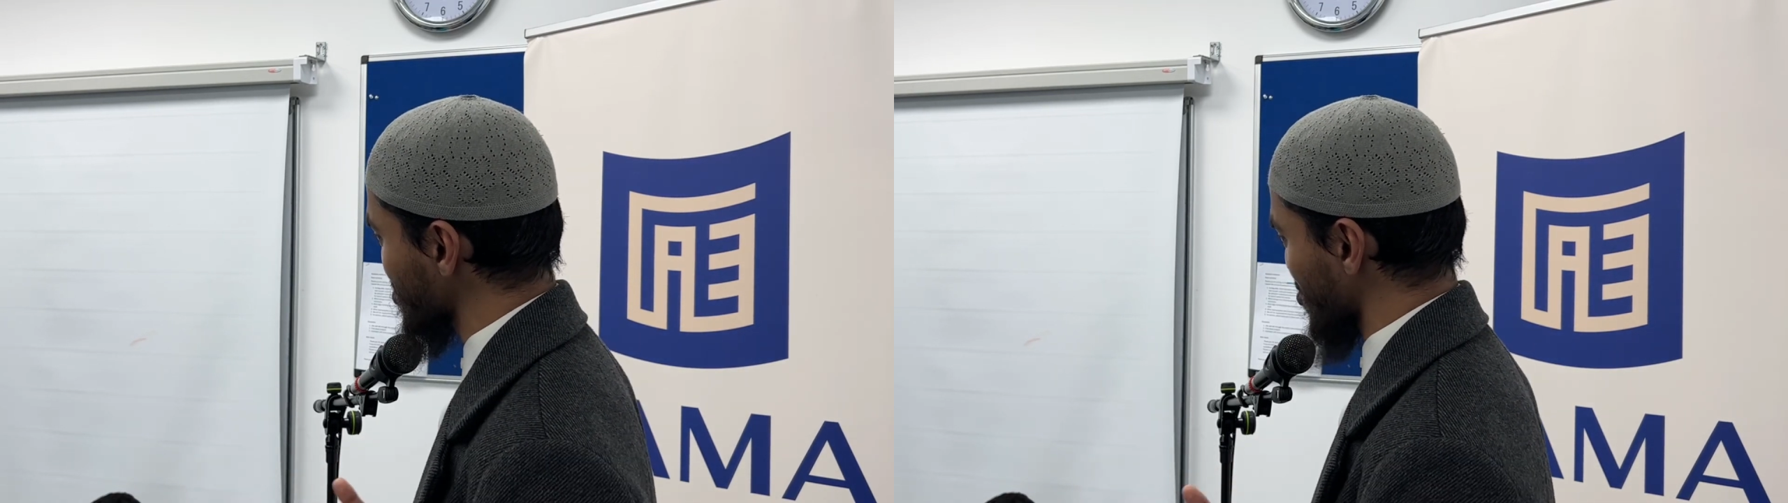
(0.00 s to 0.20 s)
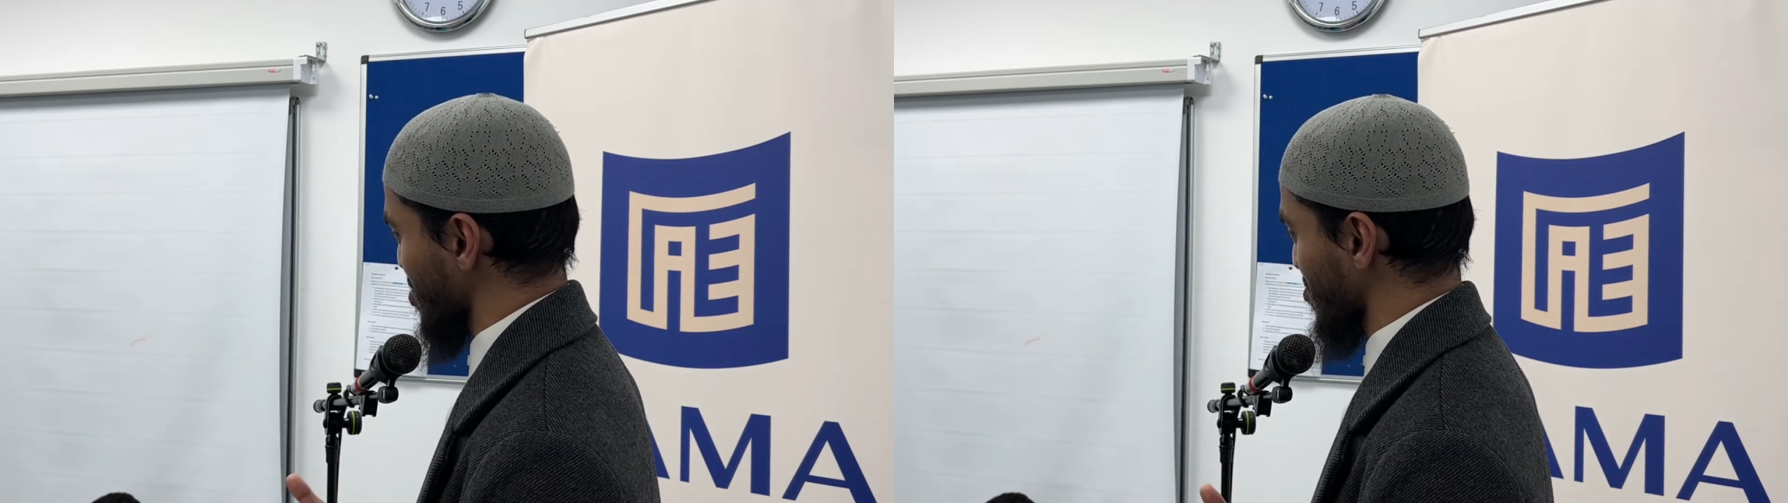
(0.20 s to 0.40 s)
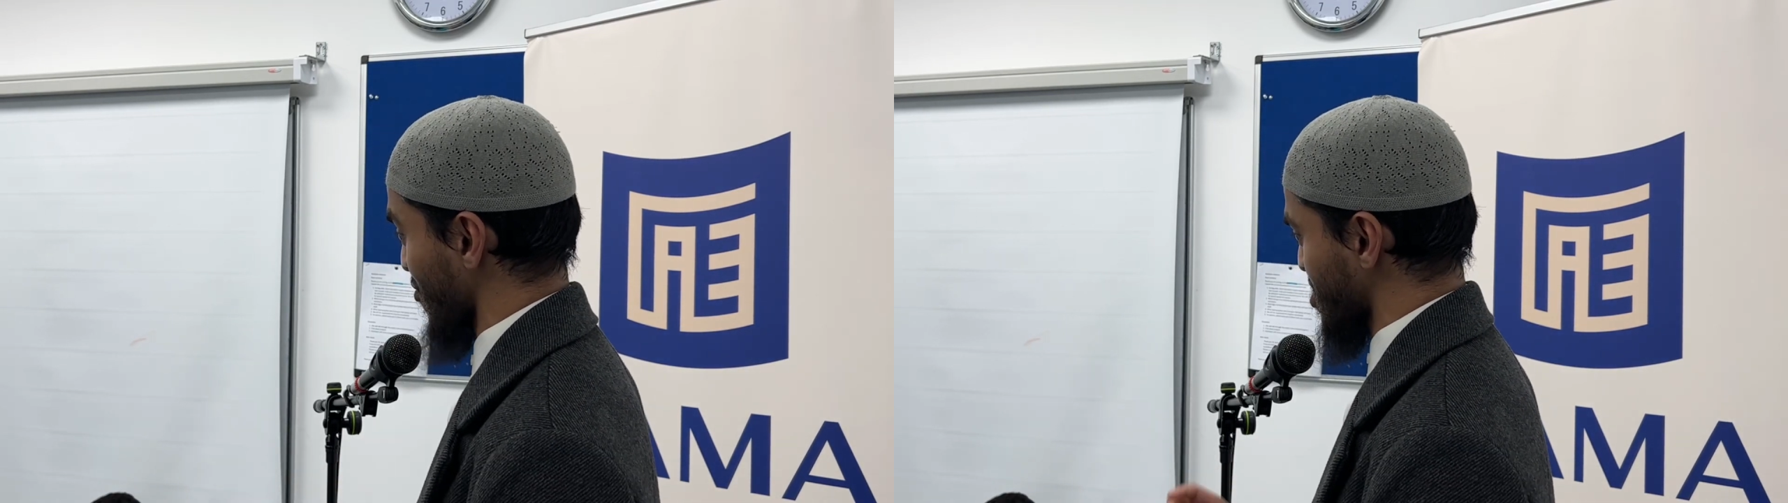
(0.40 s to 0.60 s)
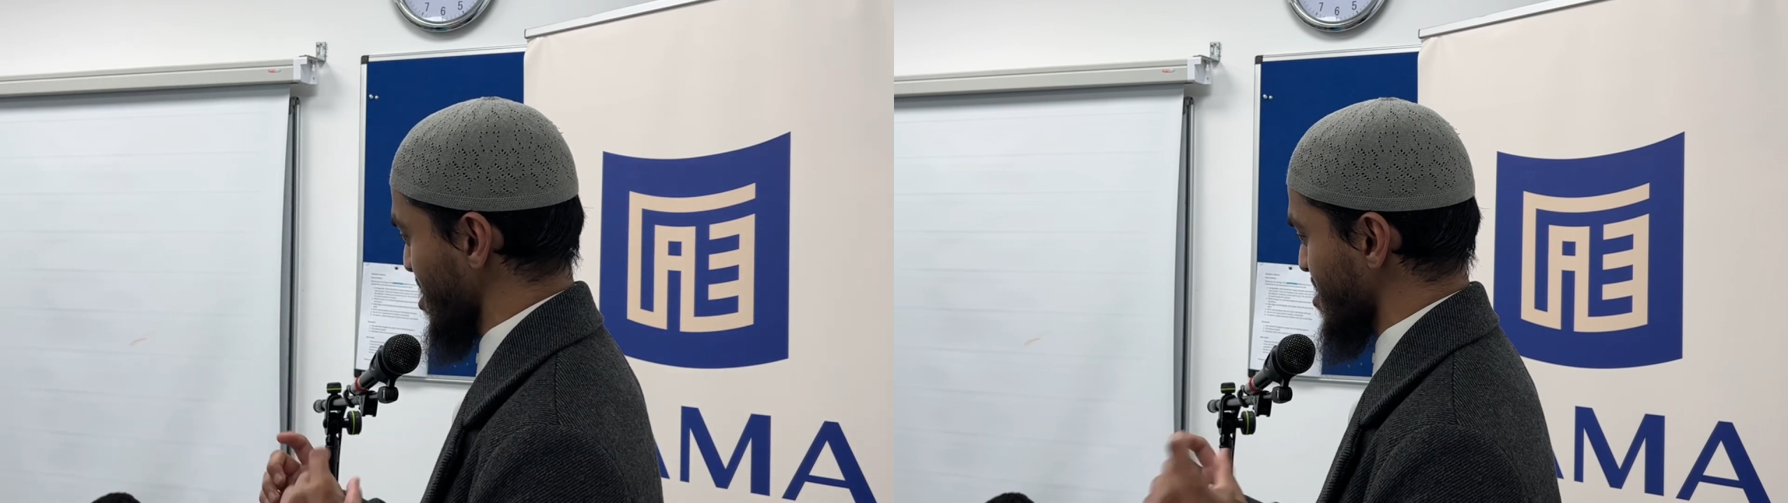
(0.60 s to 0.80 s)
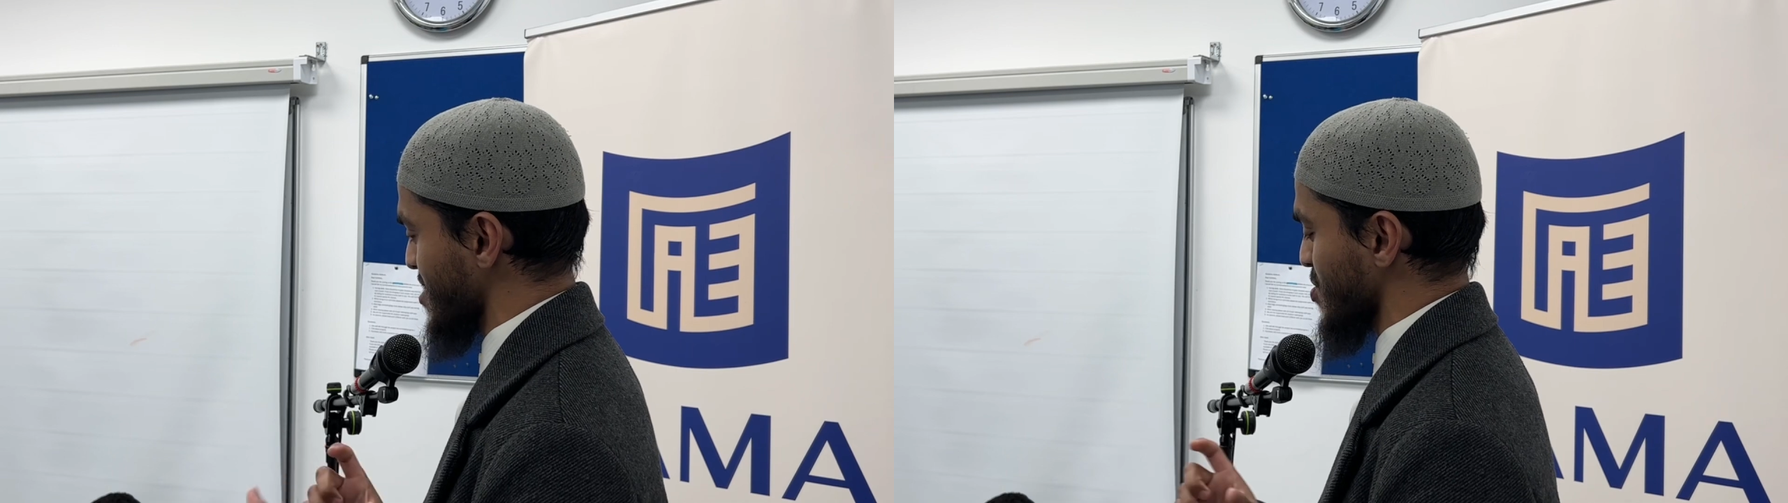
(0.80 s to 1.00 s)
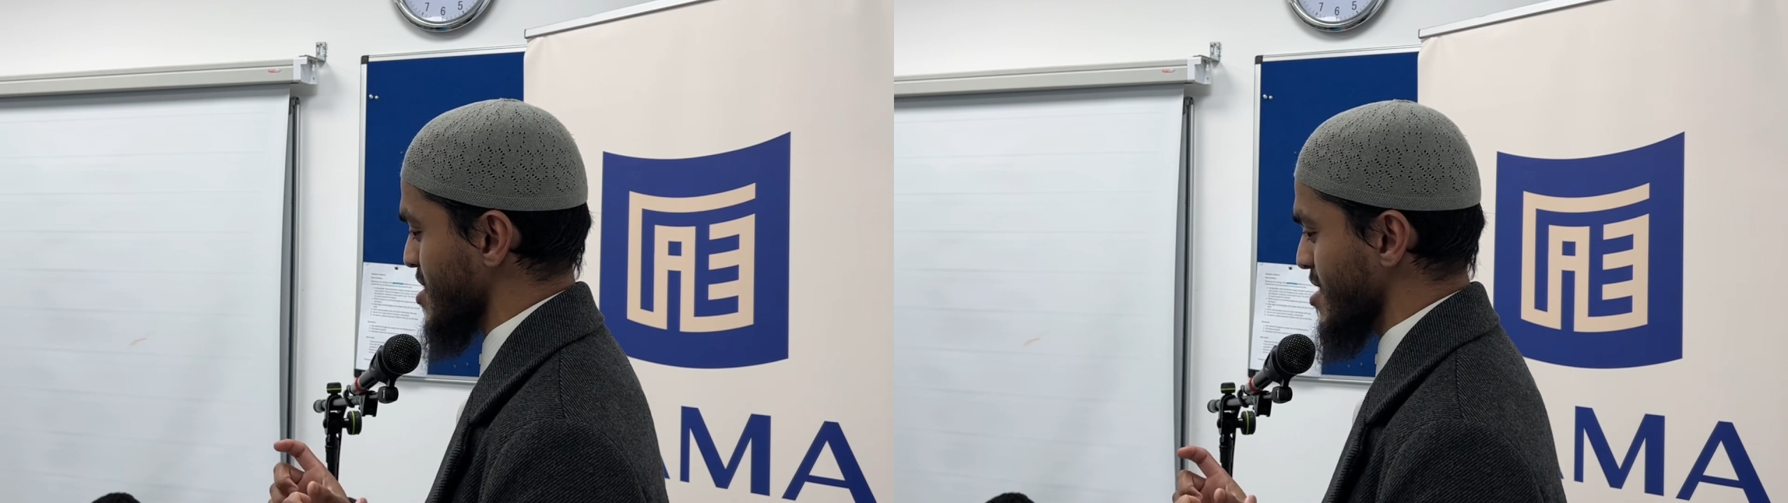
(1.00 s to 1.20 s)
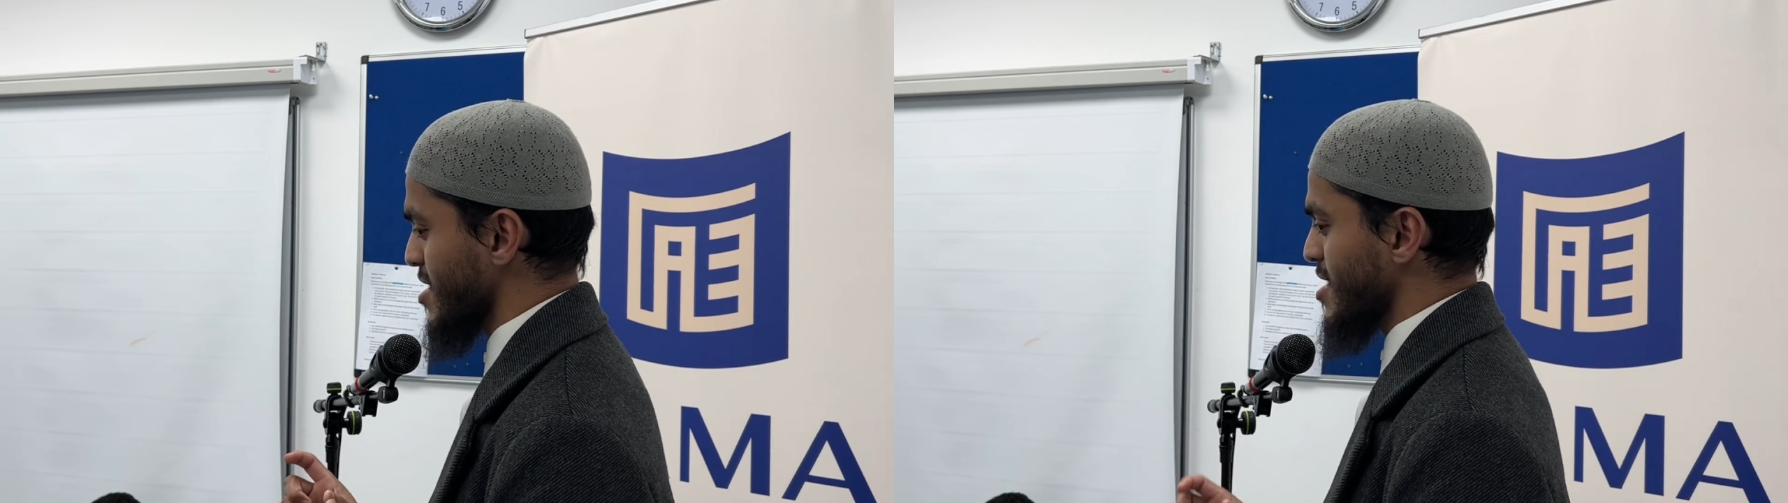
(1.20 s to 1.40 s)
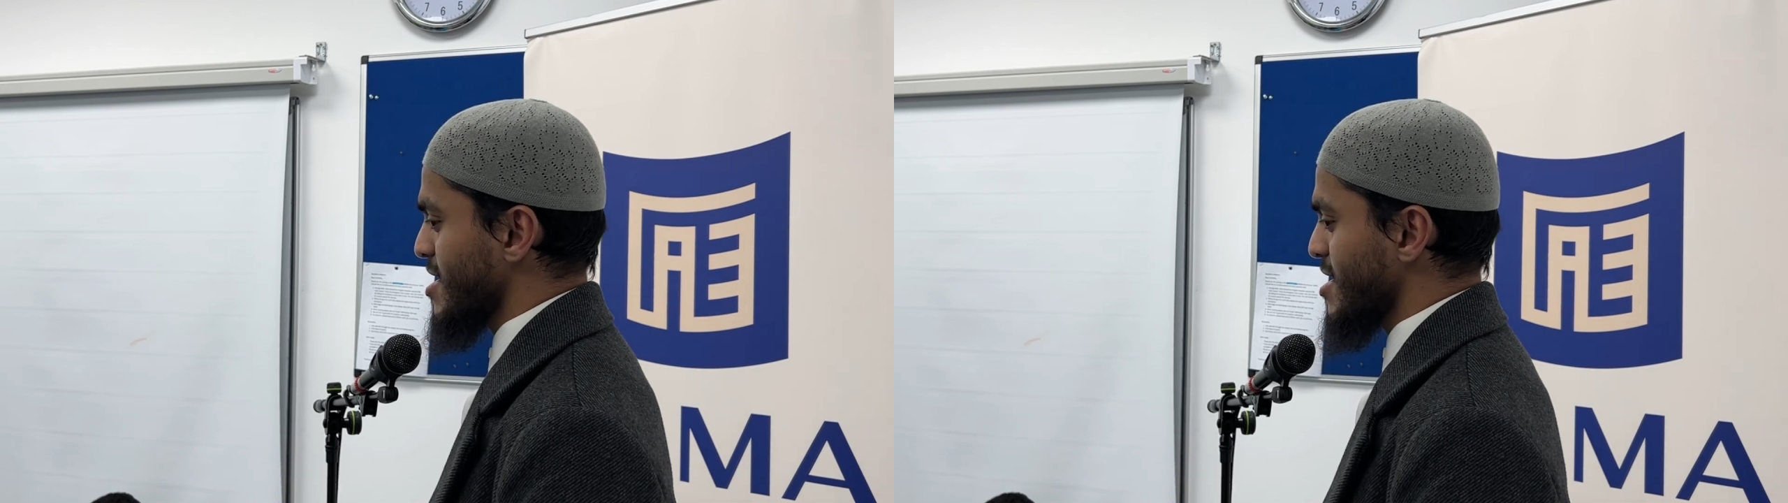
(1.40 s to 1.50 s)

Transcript: so much respect? Jealousy, you see?